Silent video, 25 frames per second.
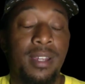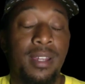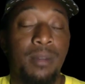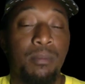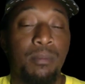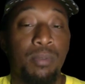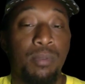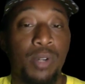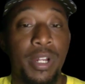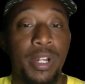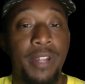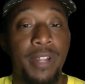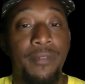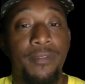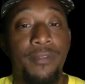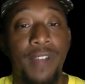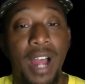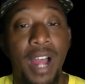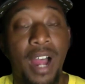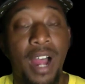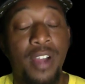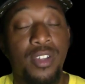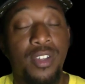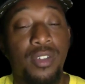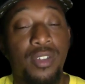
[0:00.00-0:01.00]
bring
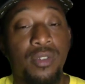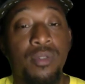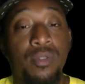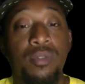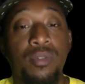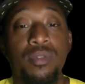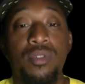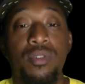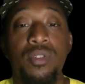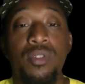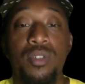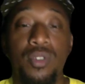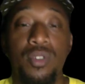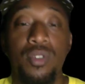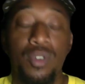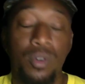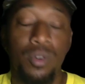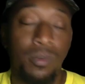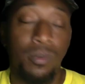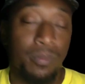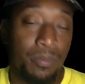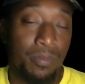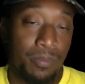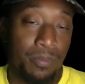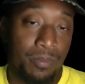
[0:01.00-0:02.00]
value to your
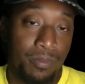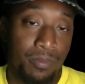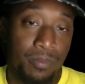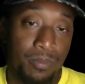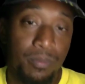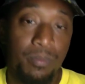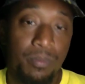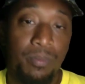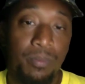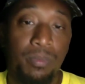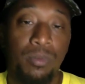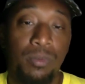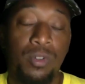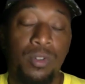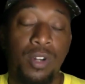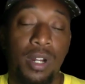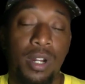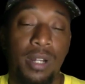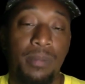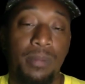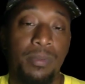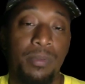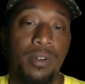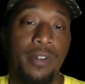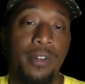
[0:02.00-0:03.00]

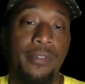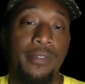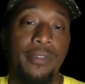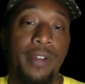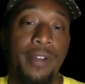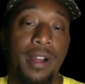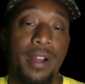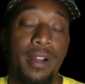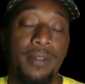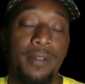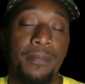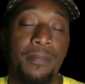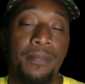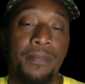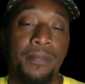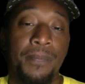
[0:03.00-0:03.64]
credit profile.